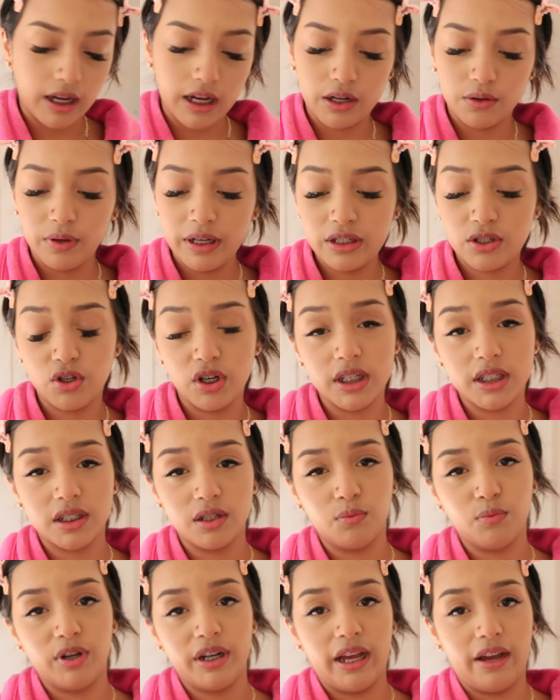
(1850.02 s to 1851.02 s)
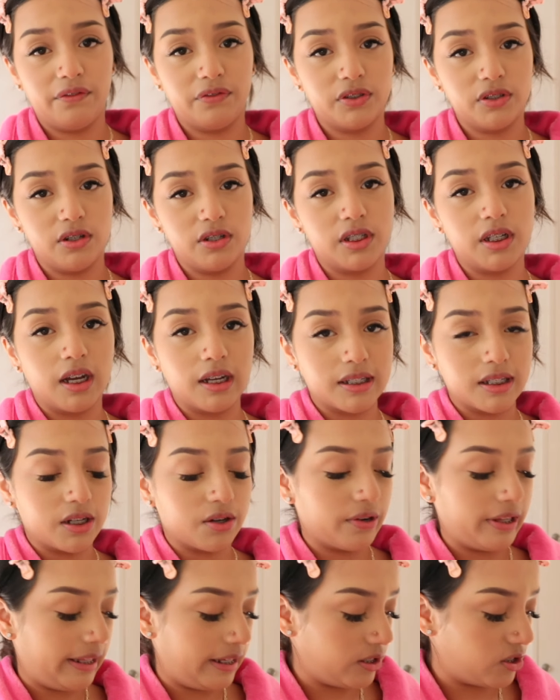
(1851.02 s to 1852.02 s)
How do I trust someone after a
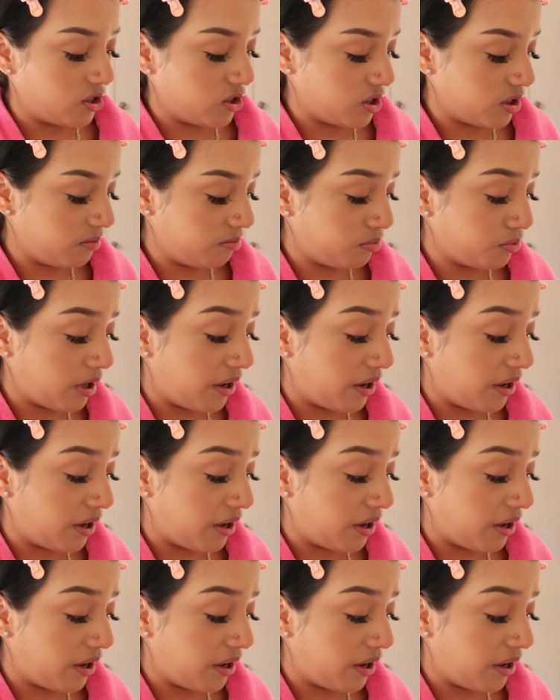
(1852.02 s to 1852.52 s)
toxic relationship?